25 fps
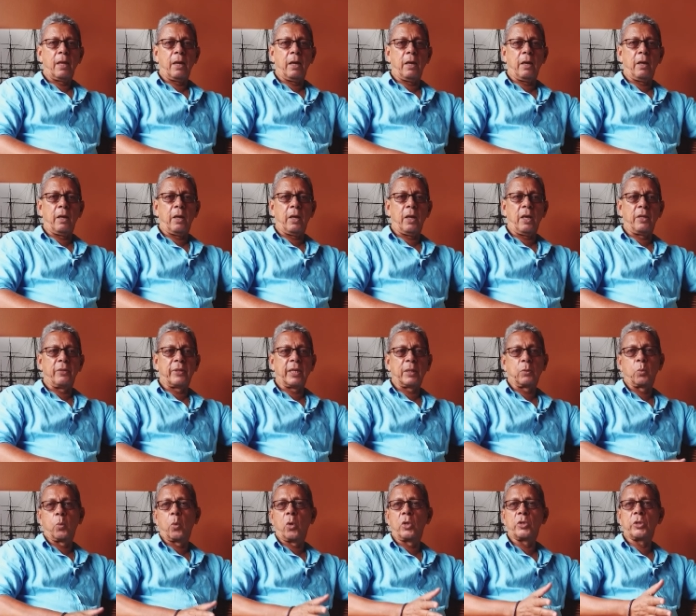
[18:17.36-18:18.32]
that
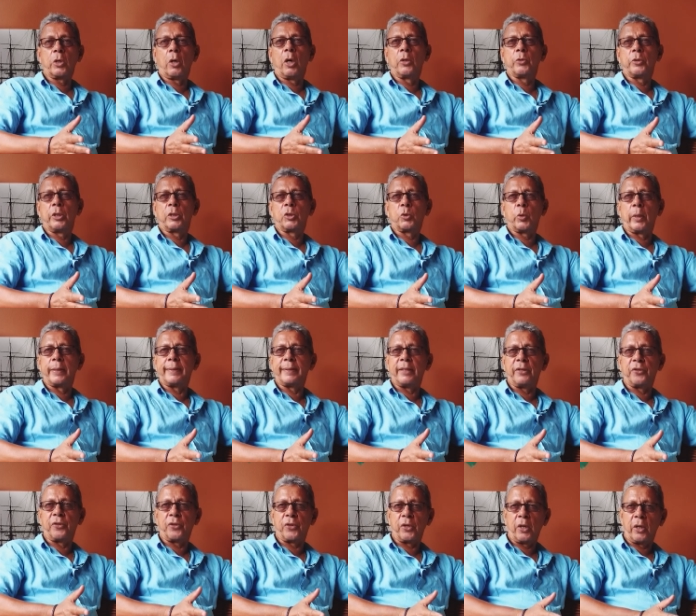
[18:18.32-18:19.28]
was on the
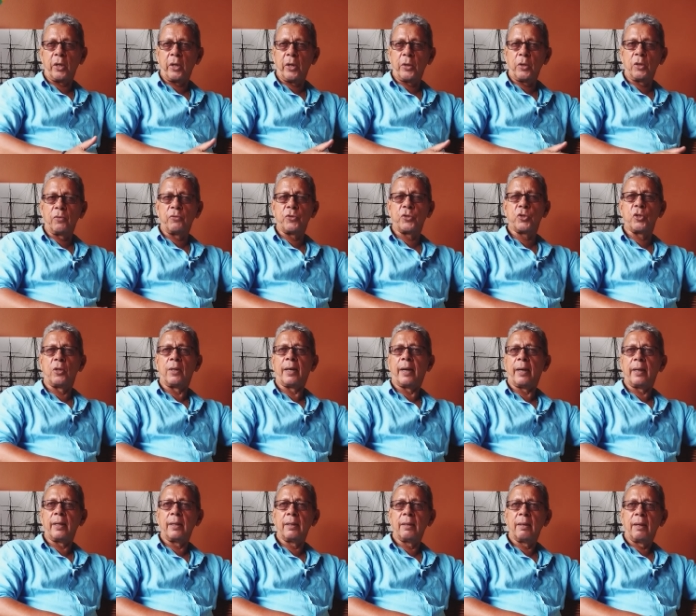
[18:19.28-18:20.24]
23rd of
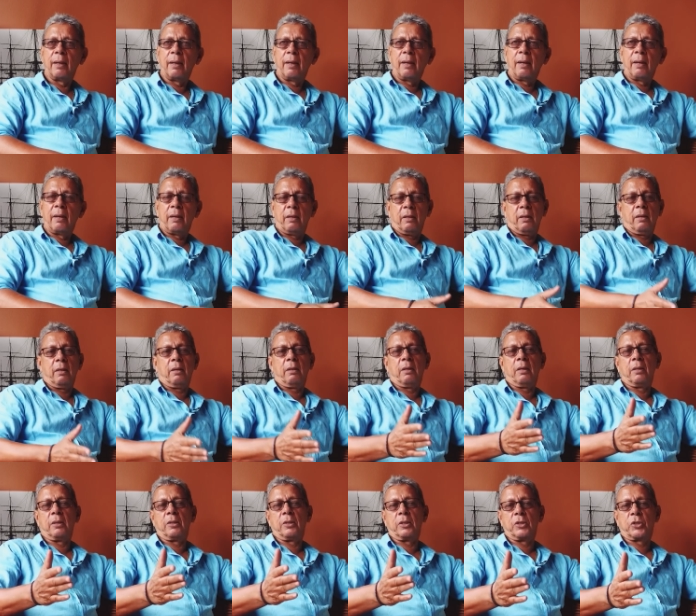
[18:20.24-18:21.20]
July.
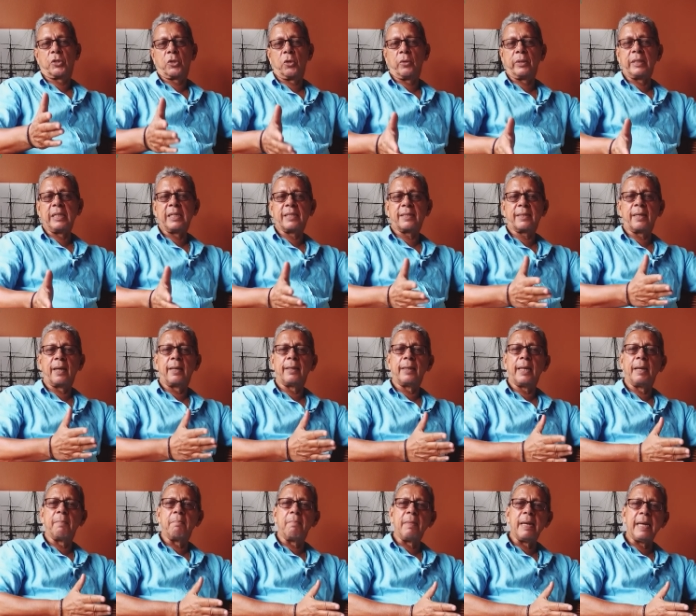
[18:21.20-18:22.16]
So he
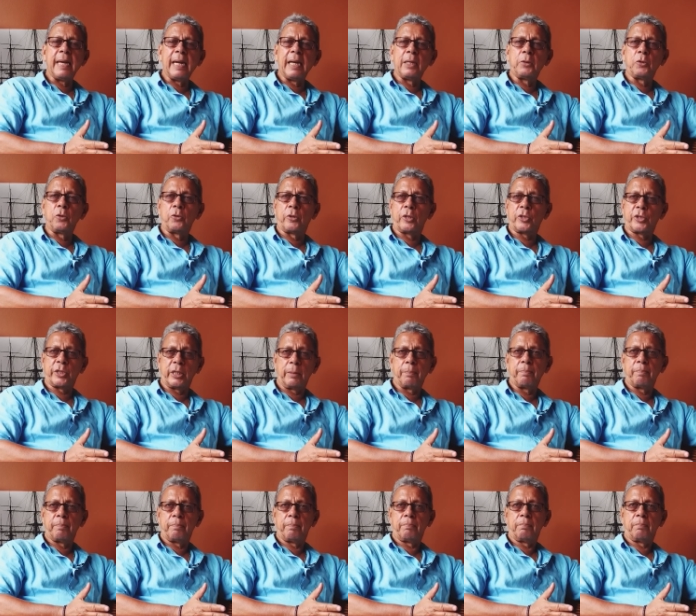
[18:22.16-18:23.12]
sent a mail to the
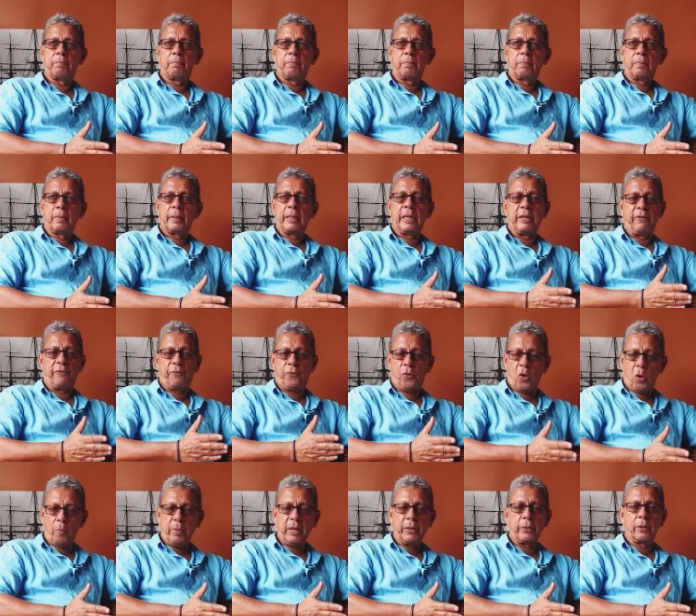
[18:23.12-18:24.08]
ship
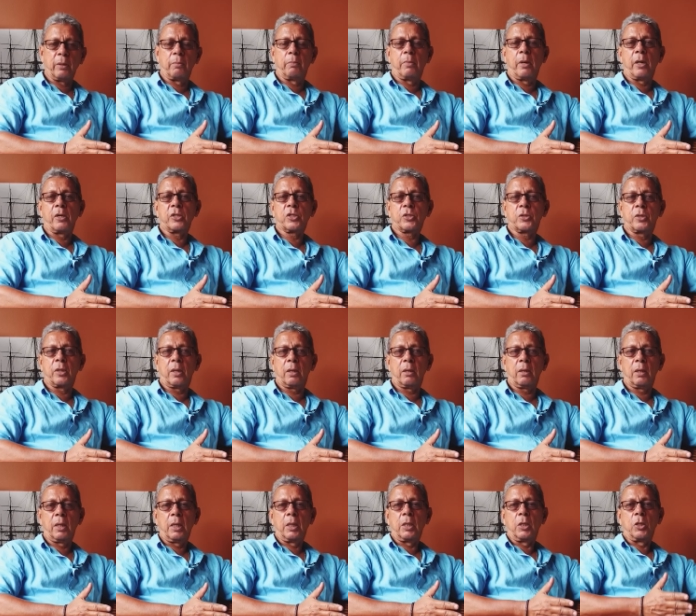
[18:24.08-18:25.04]
informing the
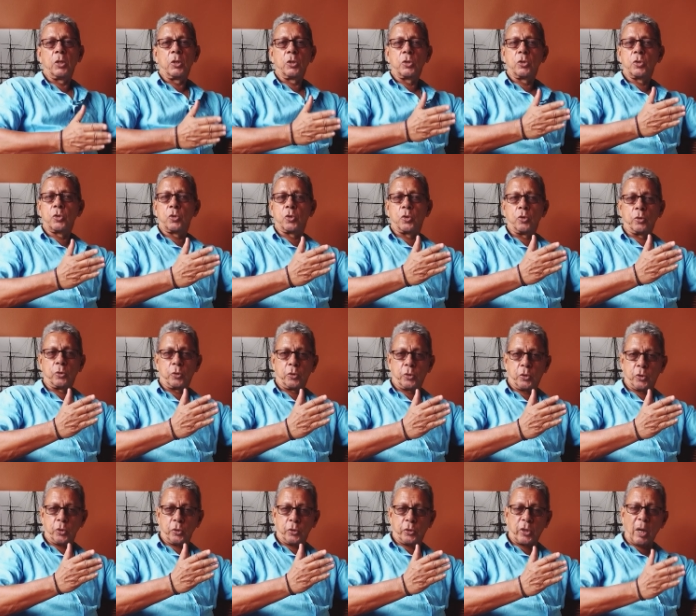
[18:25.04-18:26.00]
master
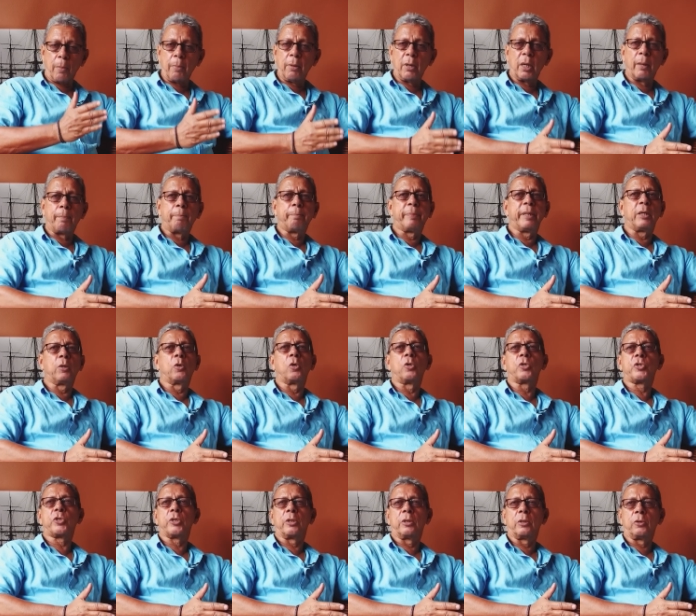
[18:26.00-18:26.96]
to double up
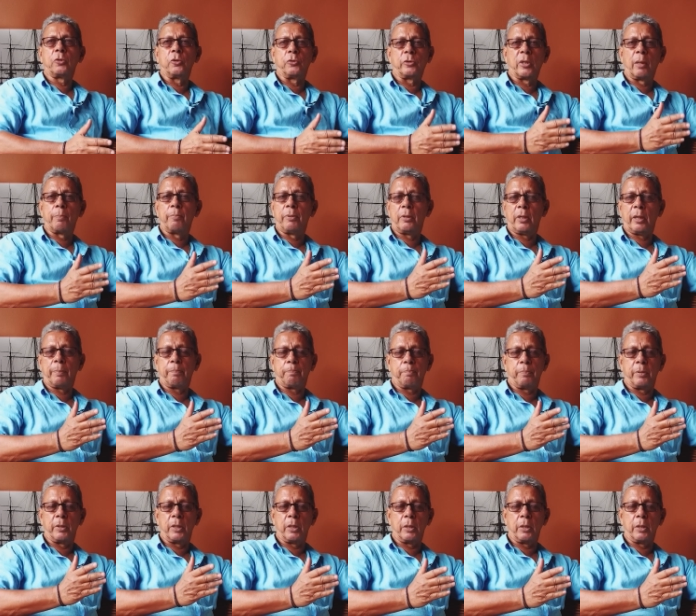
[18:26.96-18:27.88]
precaution, to double up